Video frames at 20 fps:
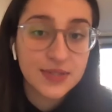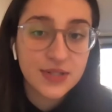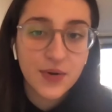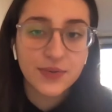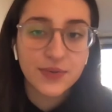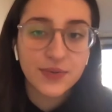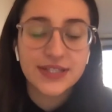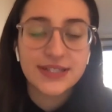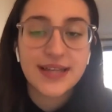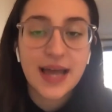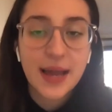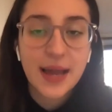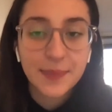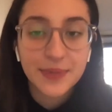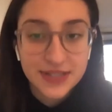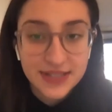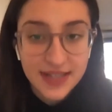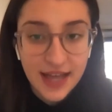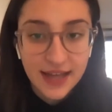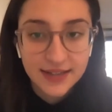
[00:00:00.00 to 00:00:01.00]
only
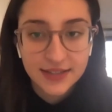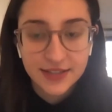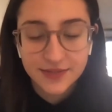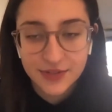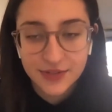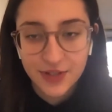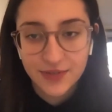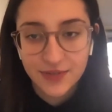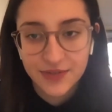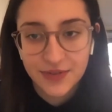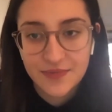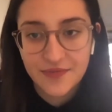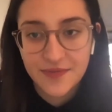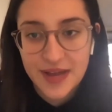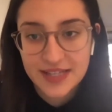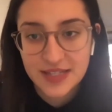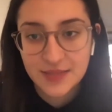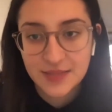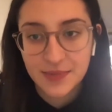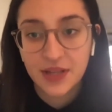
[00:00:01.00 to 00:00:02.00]
10% of global
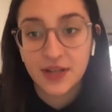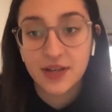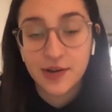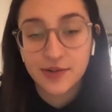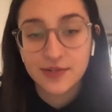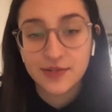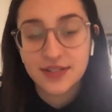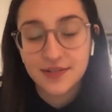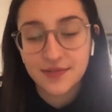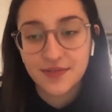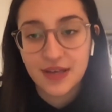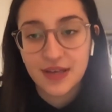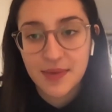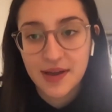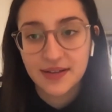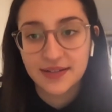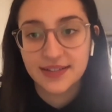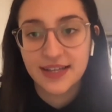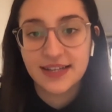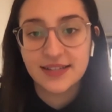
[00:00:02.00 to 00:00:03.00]
investment goes to
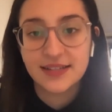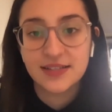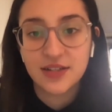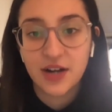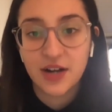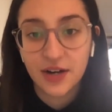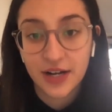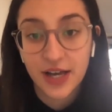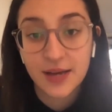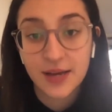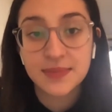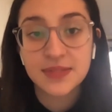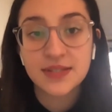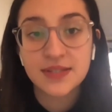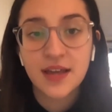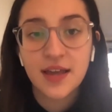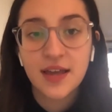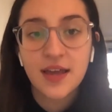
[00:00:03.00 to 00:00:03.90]
female-led startups.